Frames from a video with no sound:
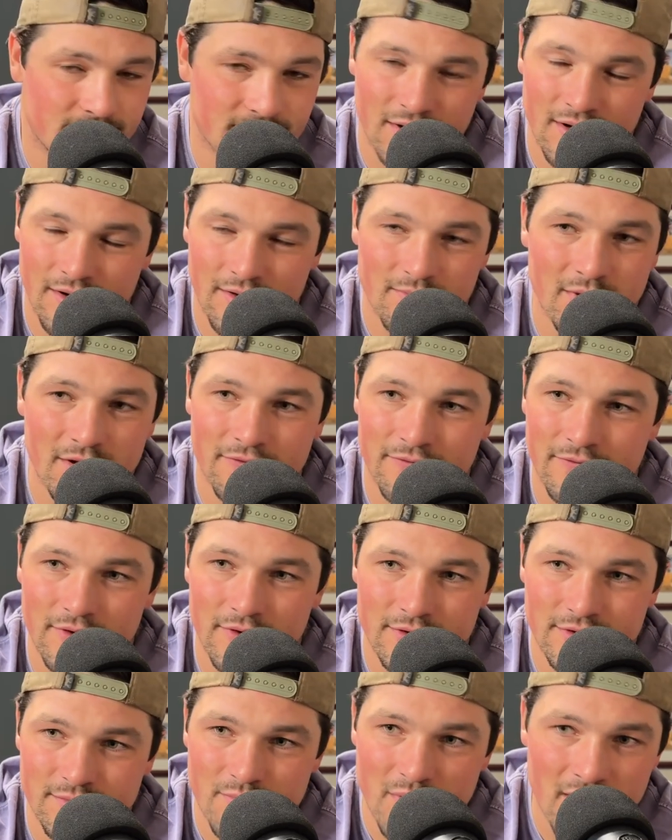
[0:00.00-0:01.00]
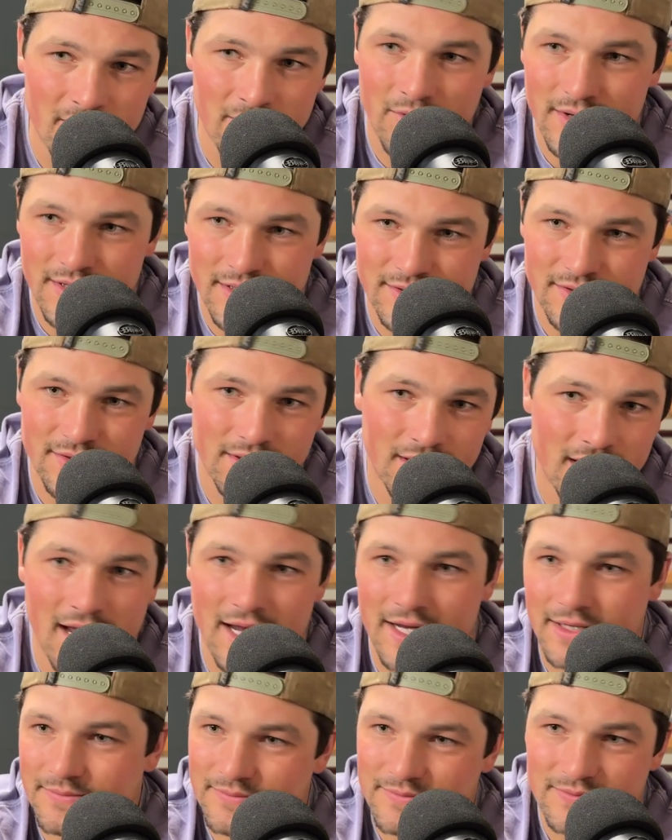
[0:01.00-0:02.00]
my first memories are
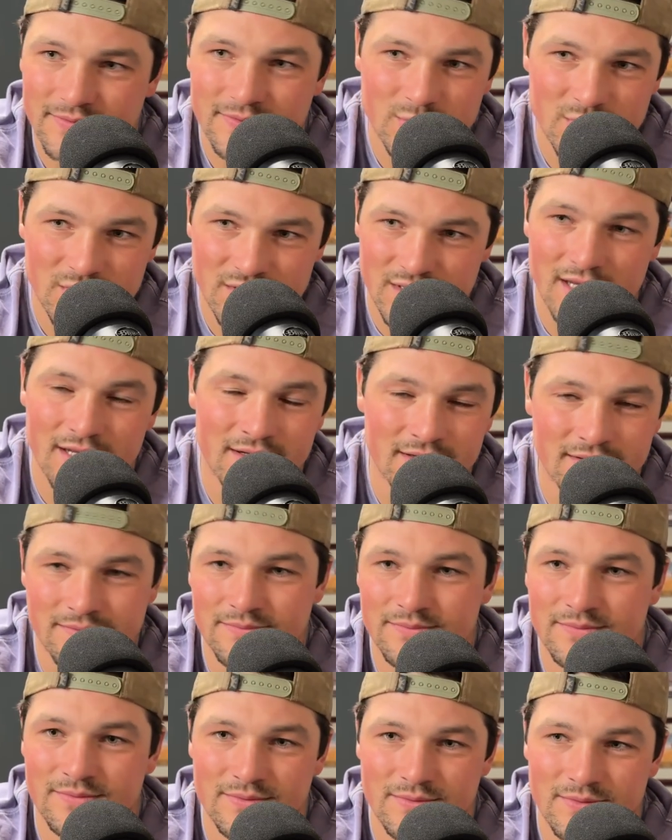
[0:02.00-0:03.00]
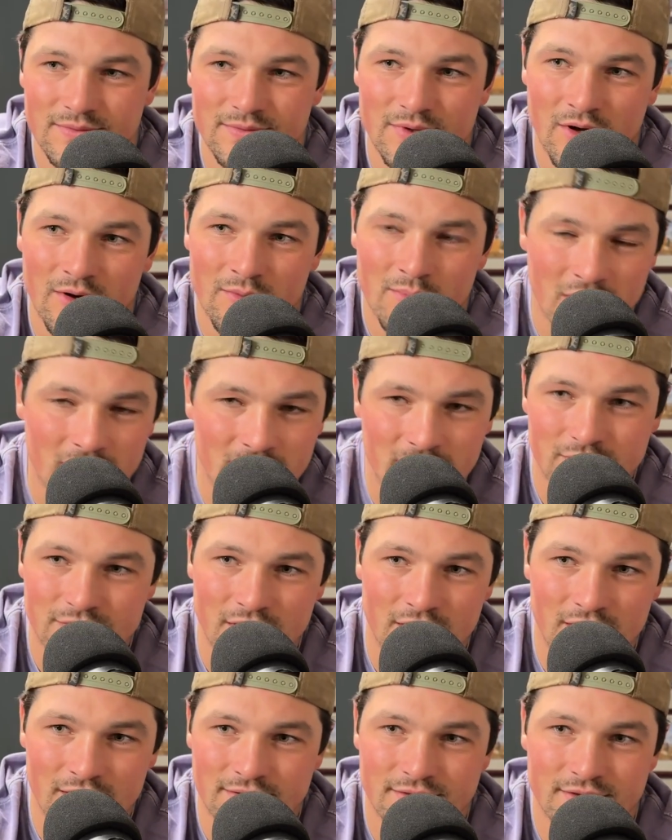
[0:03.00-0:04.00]
like sitting on my Uncle
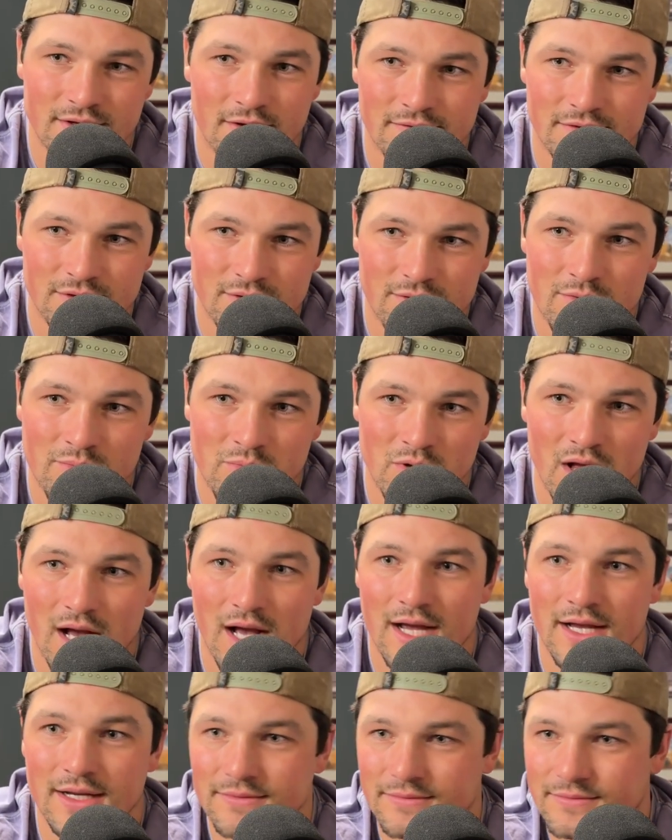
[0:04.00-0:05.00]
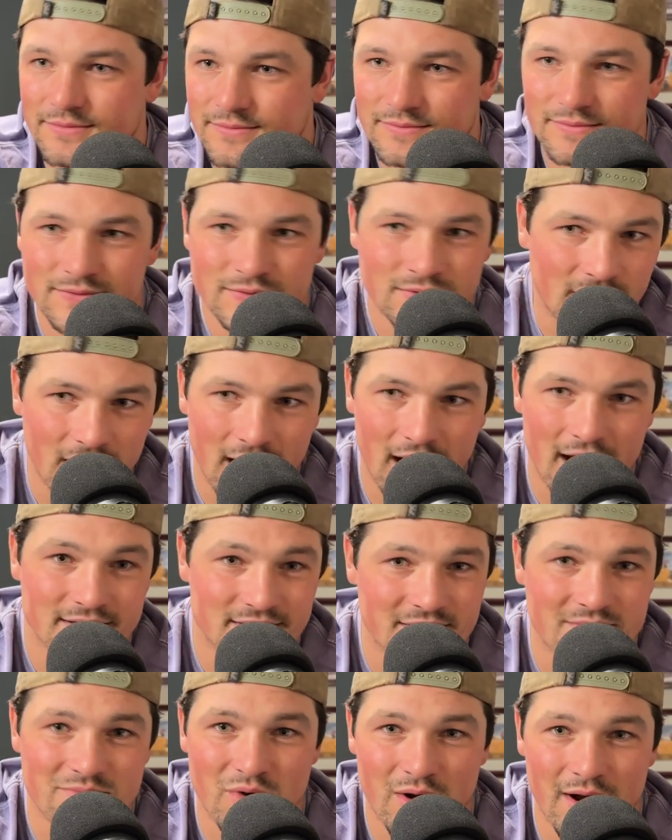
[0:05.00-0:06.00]
John's offshore blind,
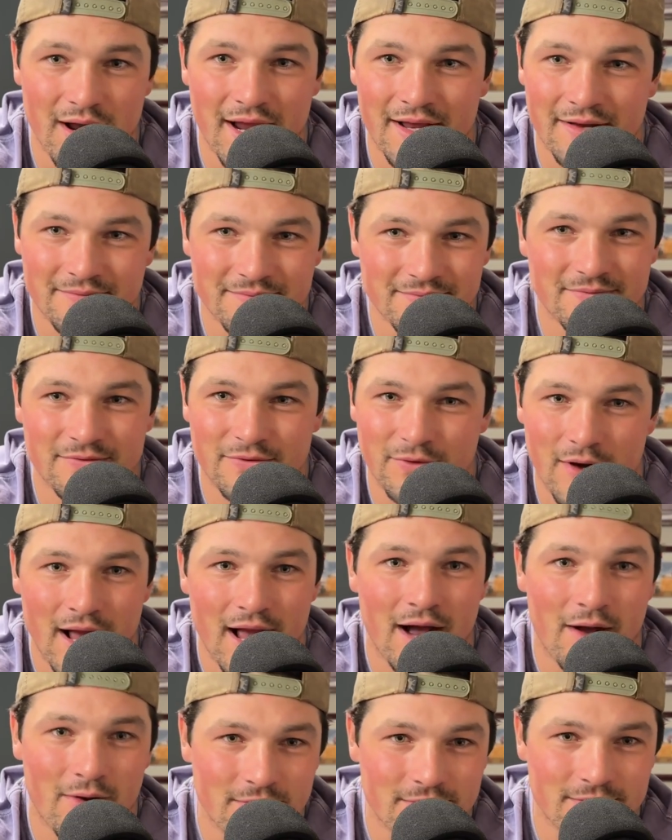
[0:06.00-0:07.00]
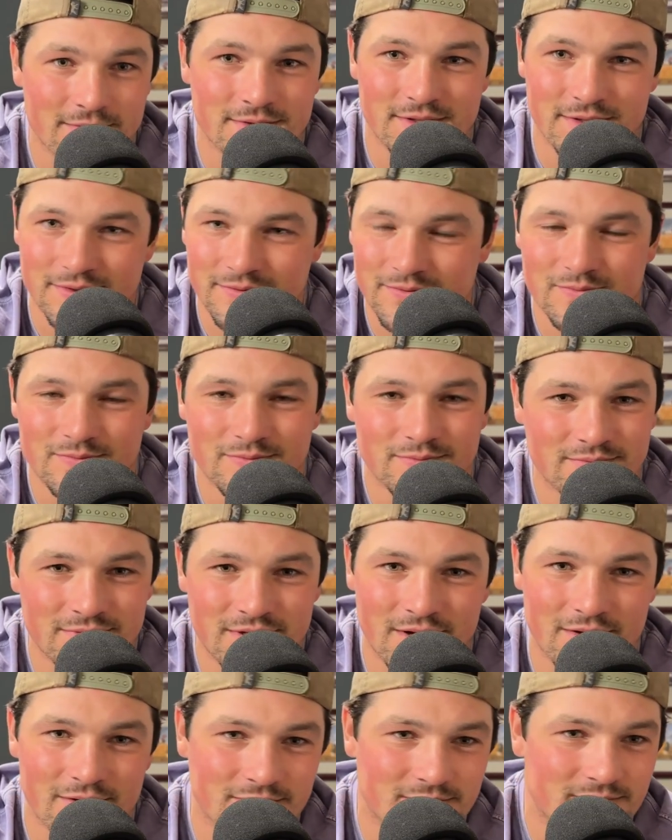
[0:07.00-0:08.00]
glassing Brant for hours and,
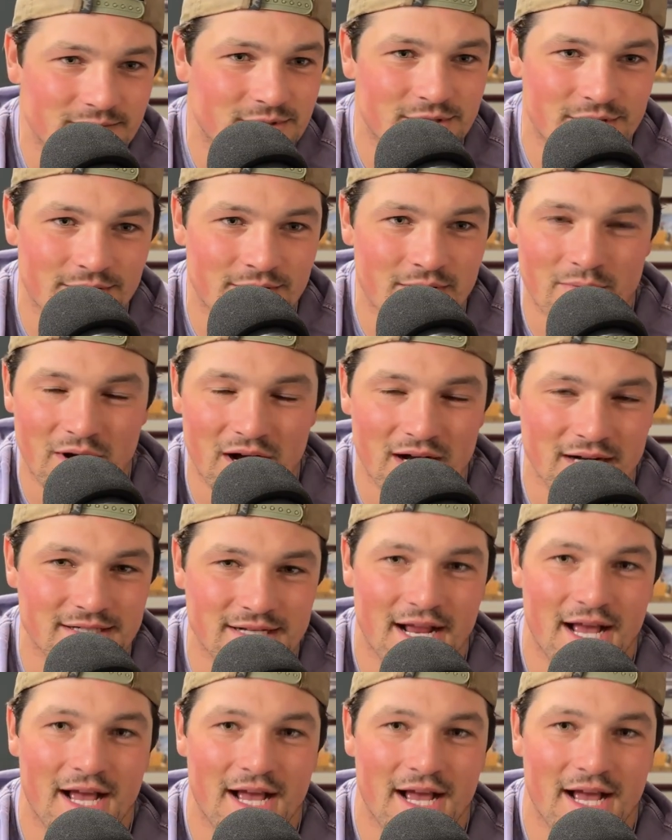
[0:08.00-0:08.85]
shooting a box and a